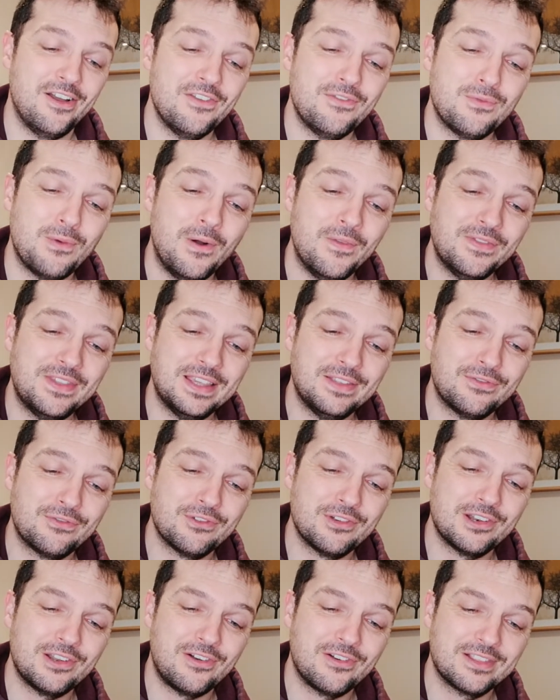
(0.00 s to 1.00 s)
I've wanted
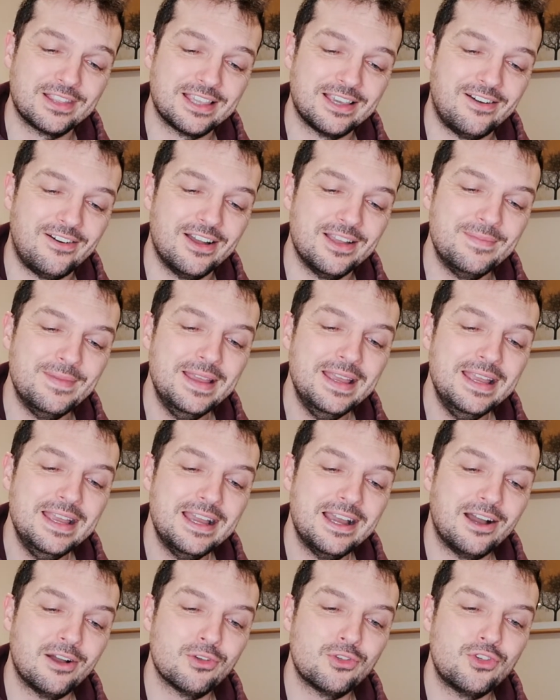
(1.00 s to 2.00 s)
for a long time.
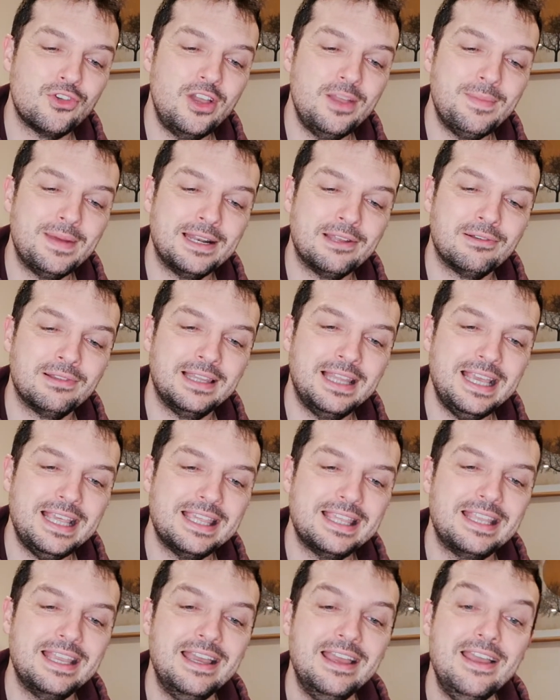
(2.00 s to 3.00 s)
I'll show you my little
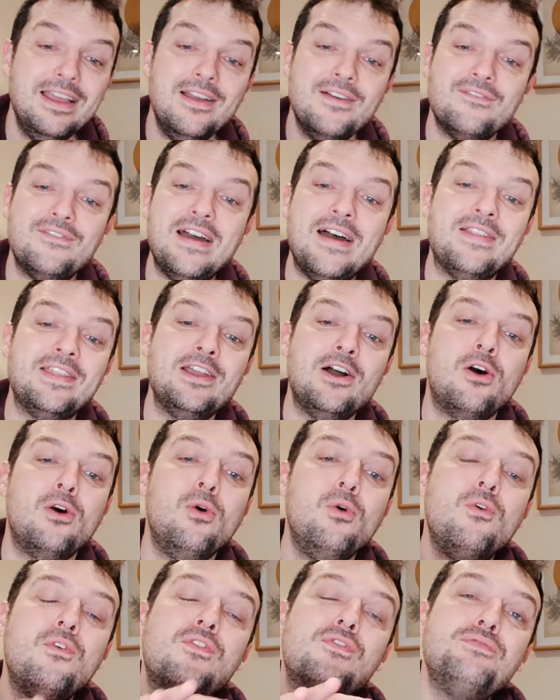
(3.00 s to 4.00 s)
list. There they are,
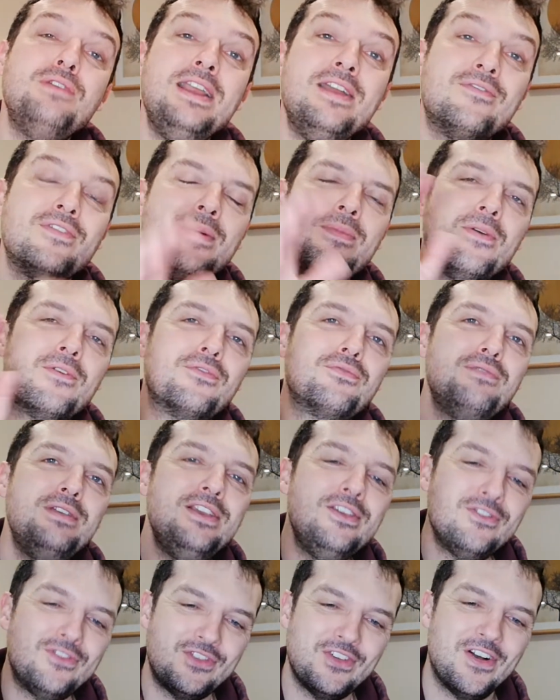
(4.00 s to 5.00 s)
all three of them,
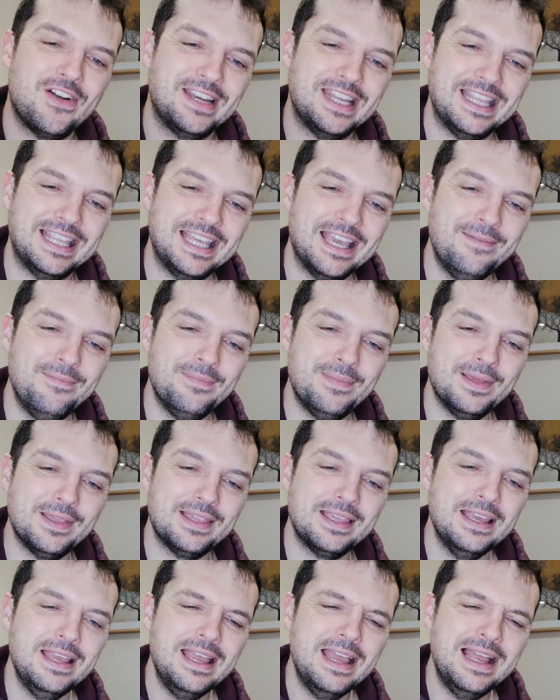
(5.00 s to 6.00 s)
three shiny
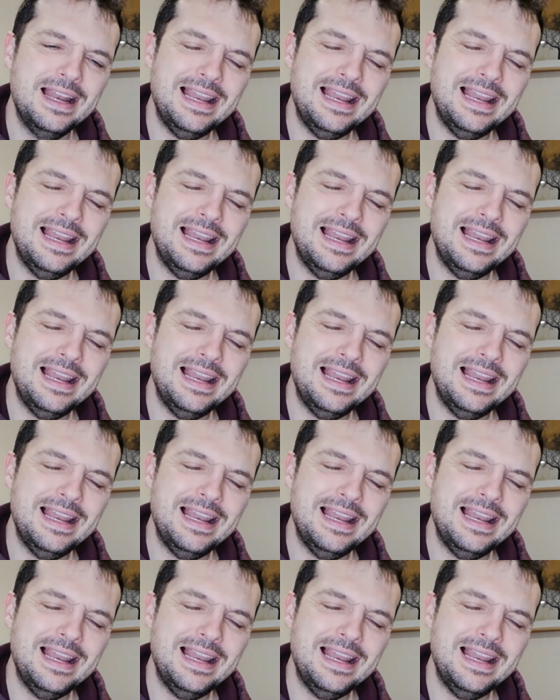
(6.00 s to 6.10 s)
Timburrs.